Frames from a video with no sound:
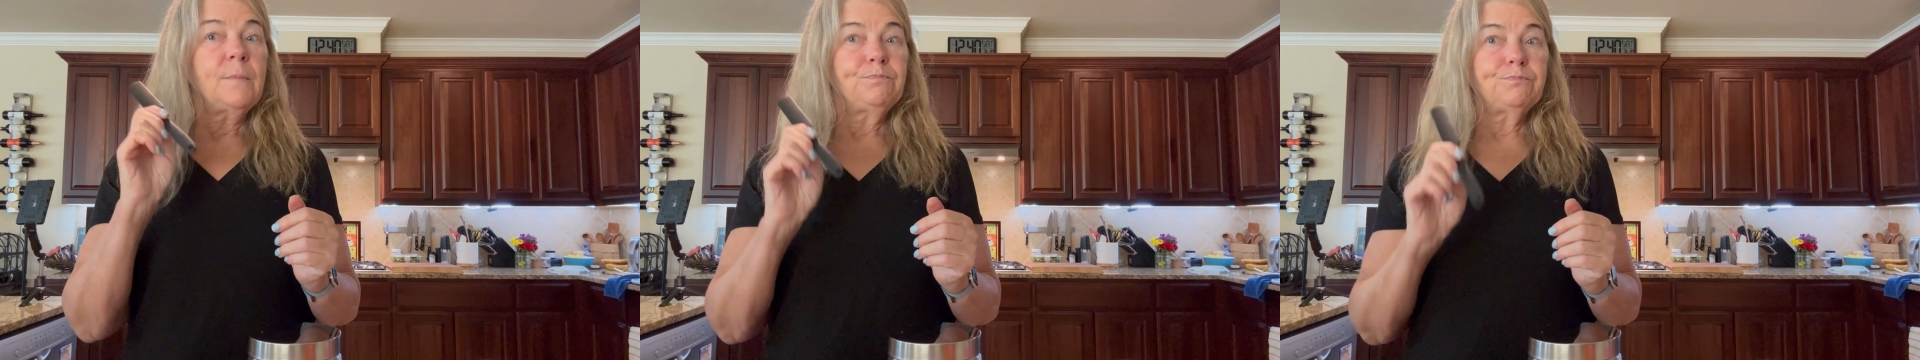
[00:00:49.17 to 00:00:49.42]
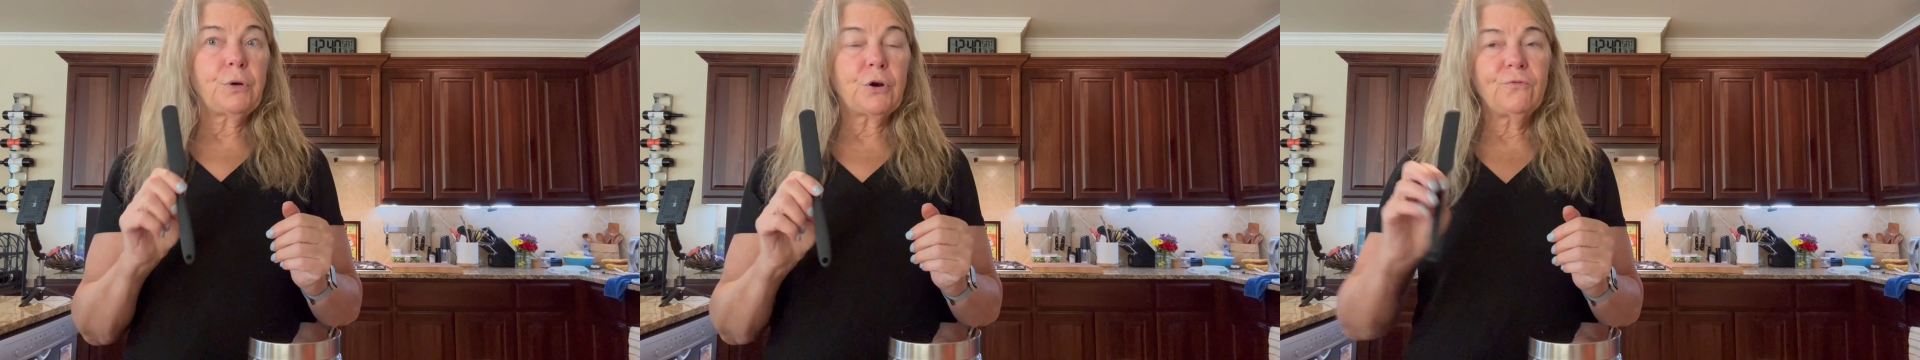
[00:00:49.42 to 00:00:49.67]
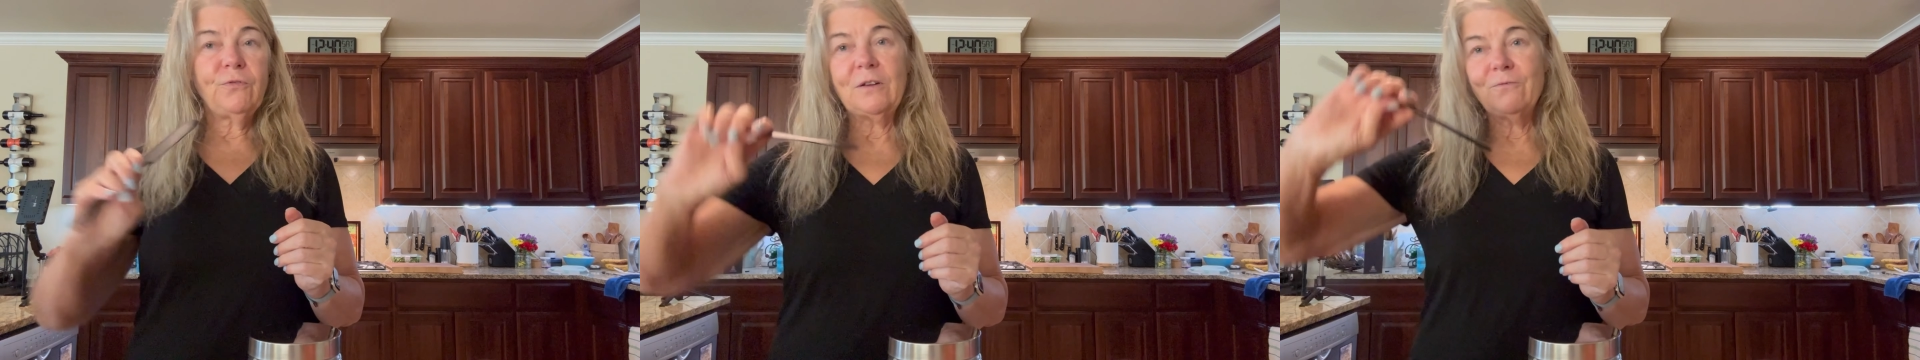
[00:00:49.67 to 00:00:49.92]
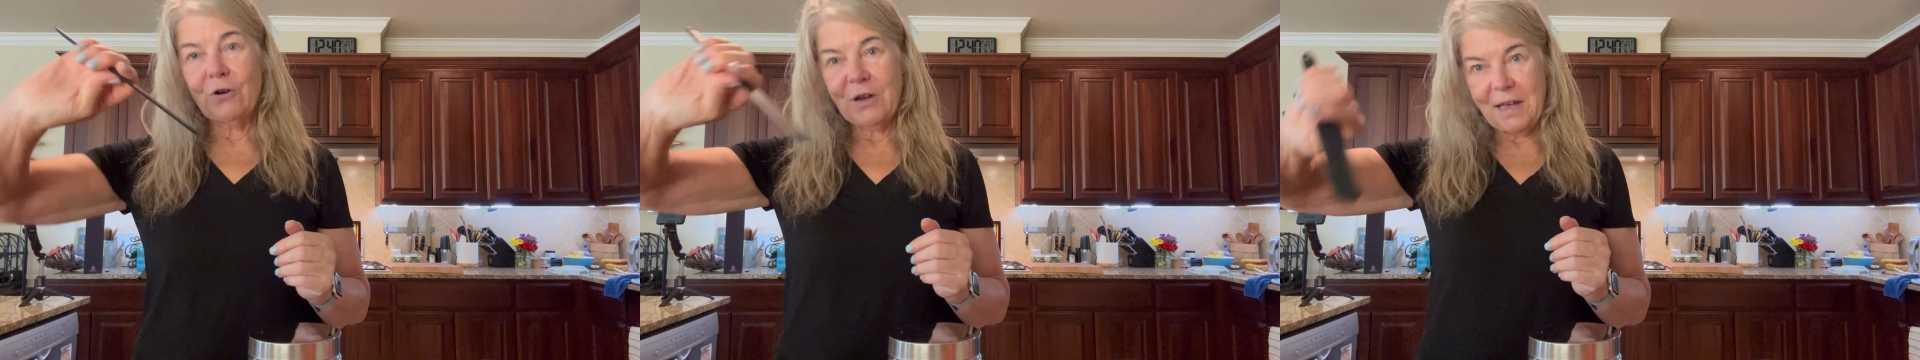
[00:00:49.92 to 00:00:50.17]

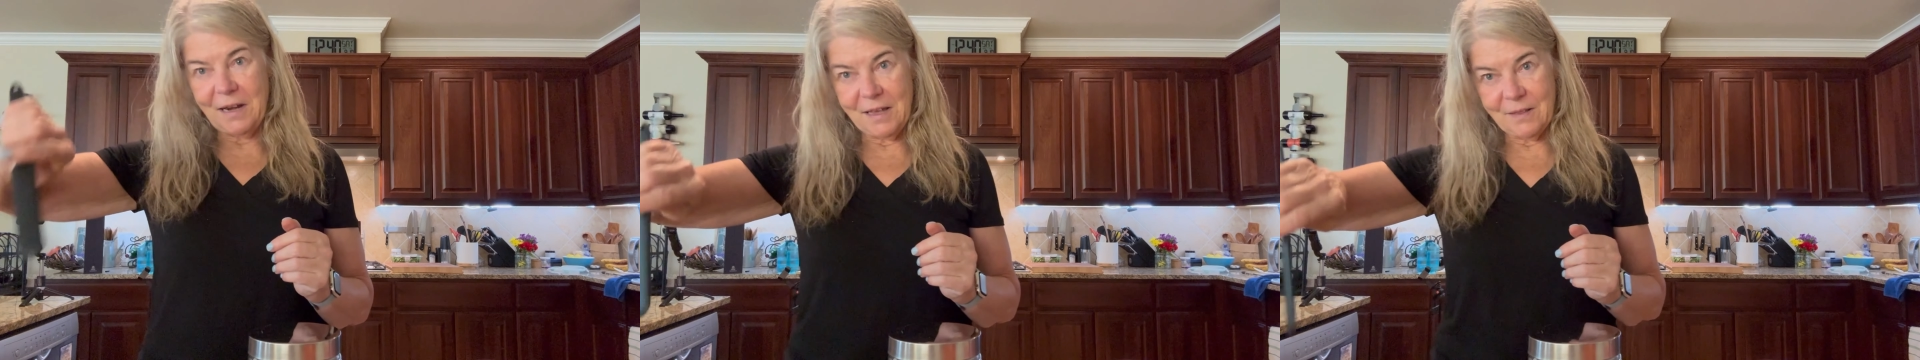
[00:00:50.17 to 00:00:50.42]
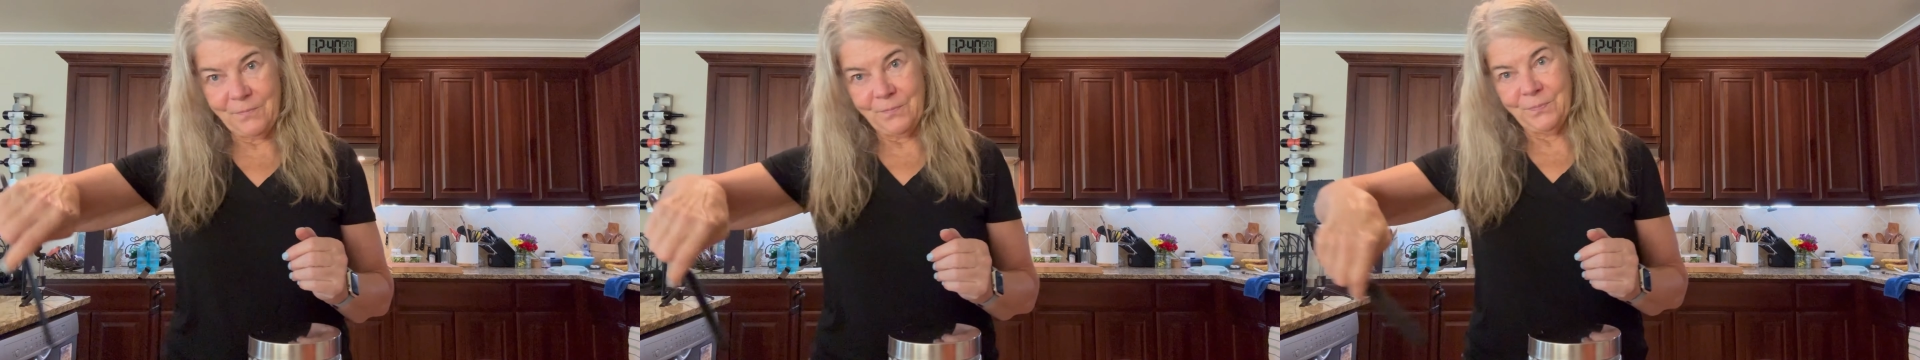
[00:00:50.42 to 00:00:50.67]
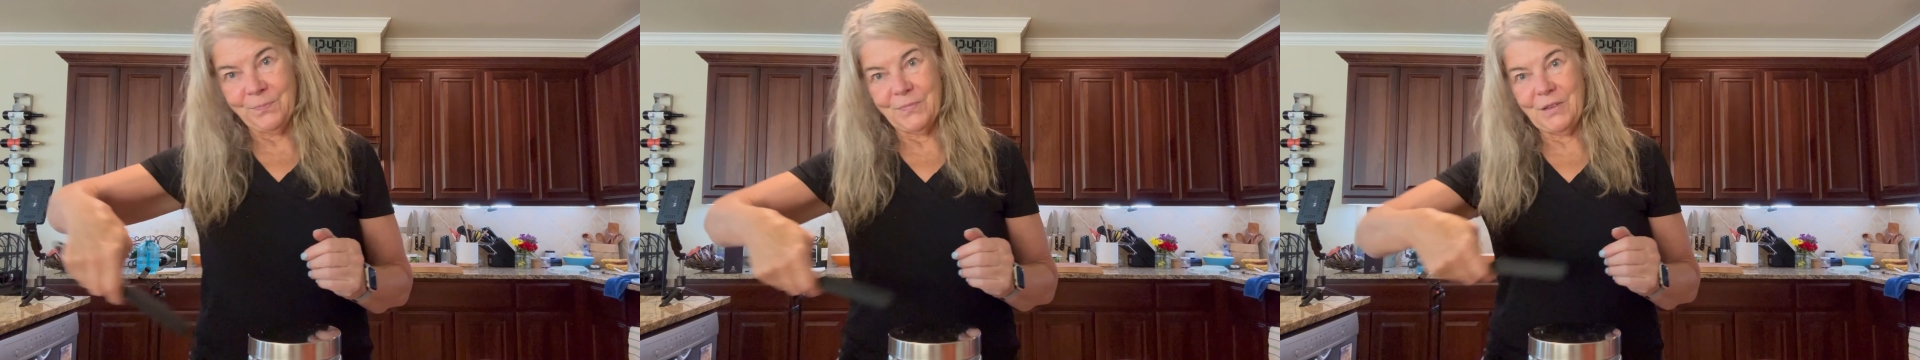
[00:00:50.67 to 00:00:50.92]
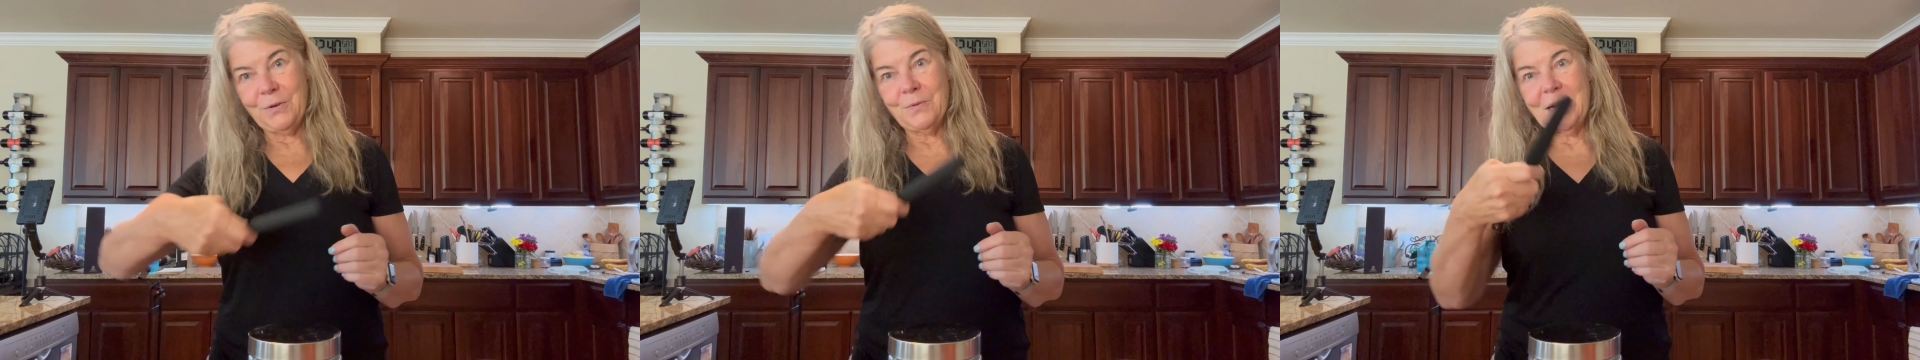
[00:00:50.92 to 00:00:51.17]
Perfect for getting
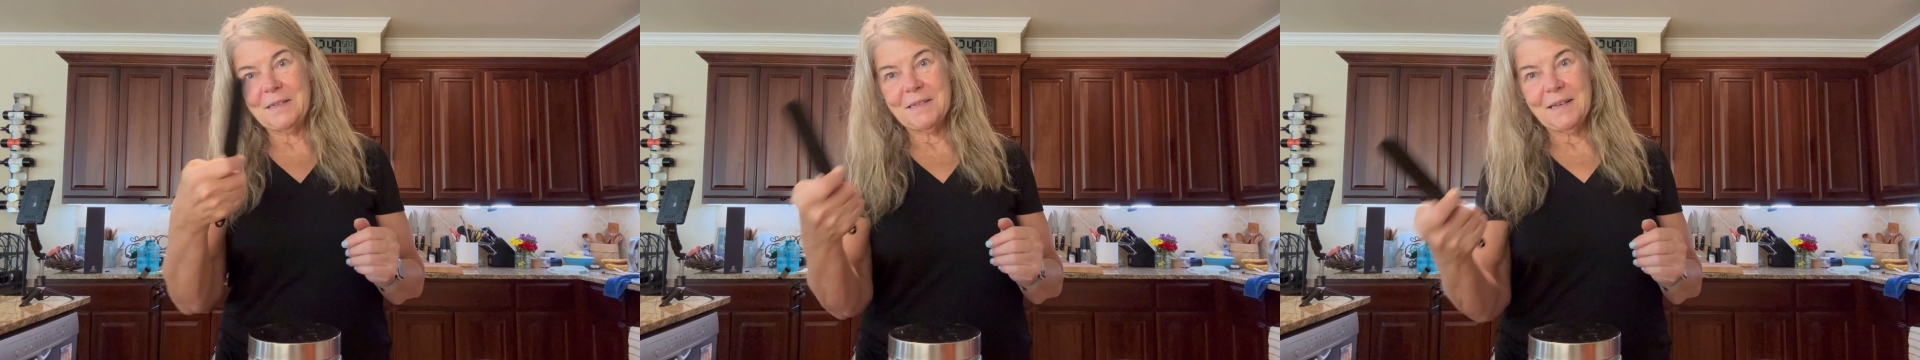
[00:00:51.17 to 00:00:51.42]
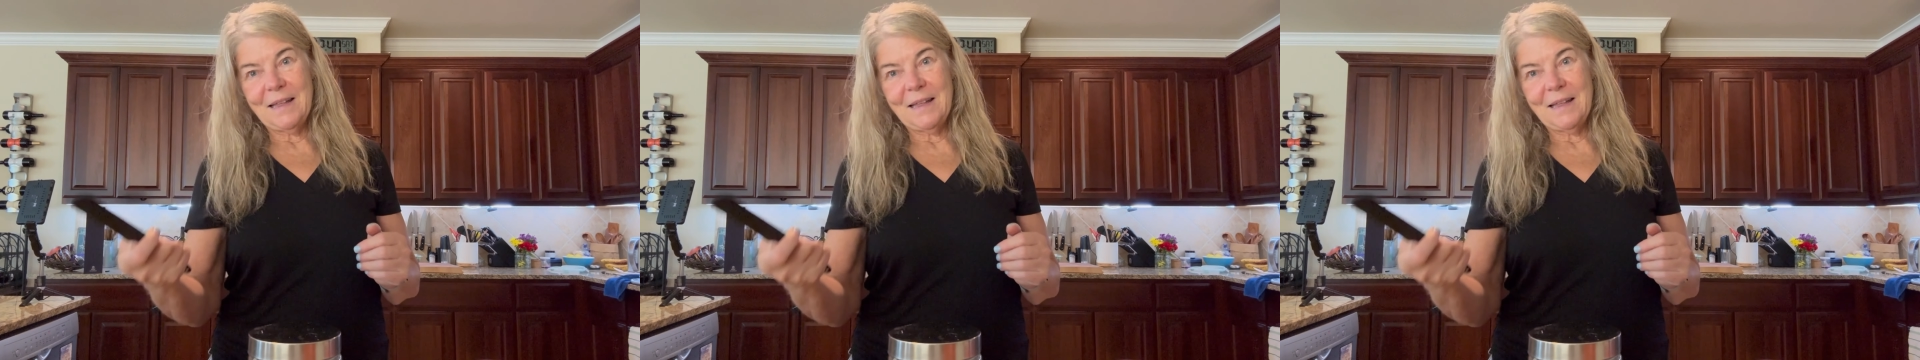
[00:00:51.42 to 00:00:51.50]
the rest of